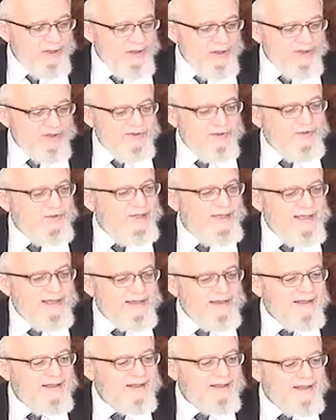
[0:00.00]
so they had
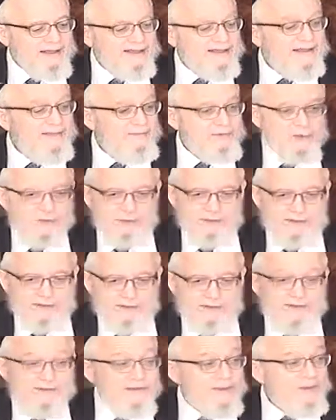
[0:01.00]
less influence.
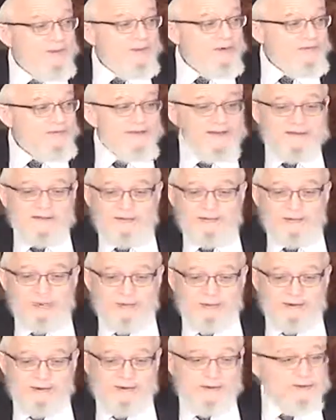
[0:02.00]
So they were affected to a
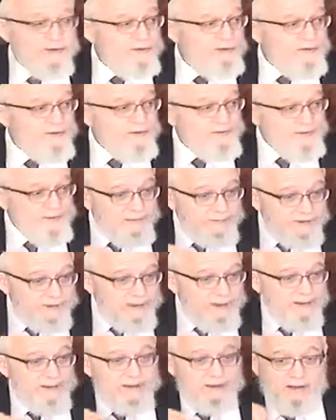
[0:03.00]
greater degree from
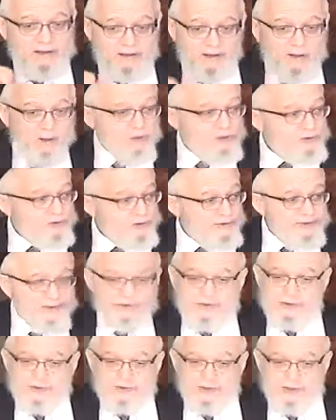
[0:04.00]
the culture, the
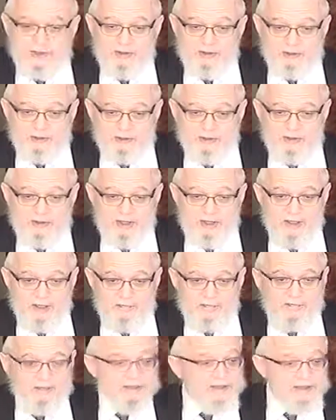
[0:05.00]
Egyptian culture.
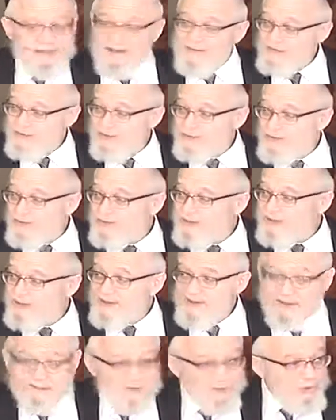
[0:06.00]
But Levi, because he
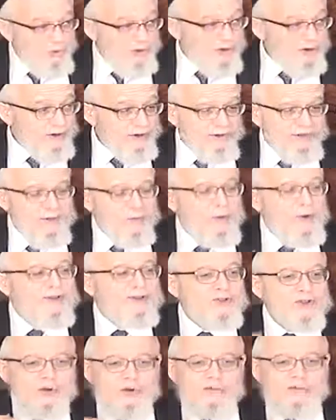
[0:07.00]
lived longer, he watched
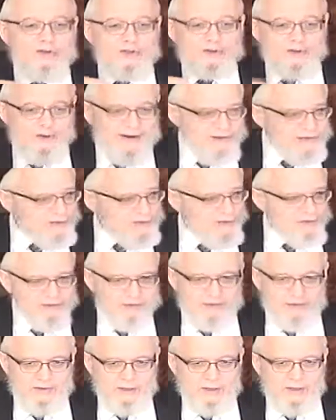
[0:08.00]
over his grandchildren.
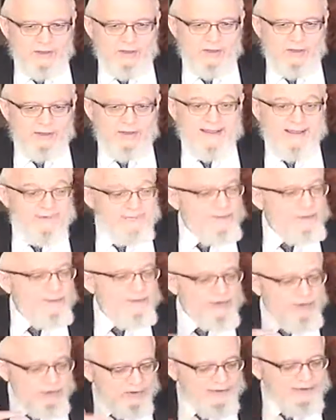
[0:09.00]
Therefore,
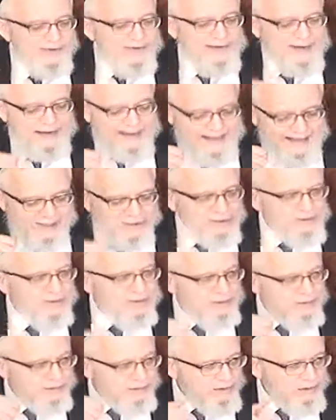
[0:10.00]
because of that extra
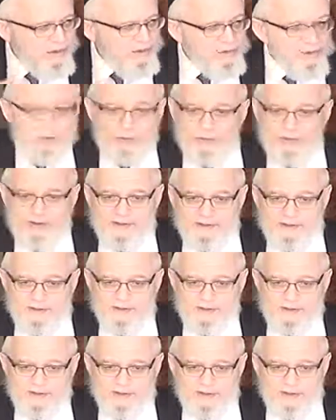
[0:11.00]
tutelage
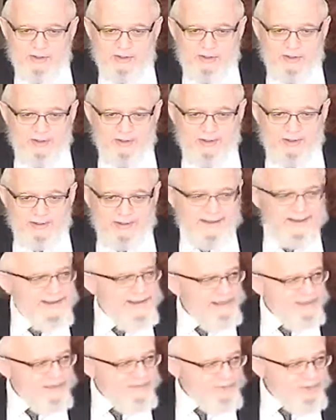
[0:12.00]

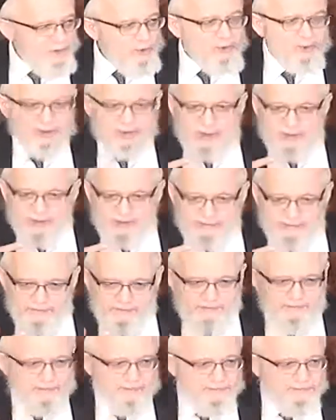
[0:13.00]
and infusion of,
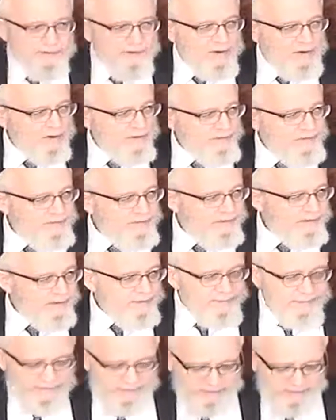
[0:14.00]
of, of,
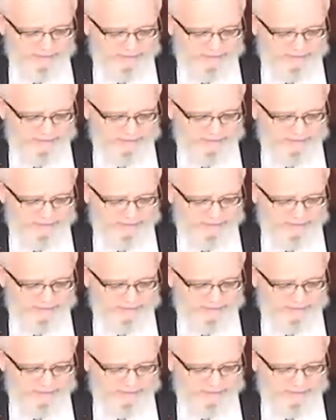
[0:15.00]
of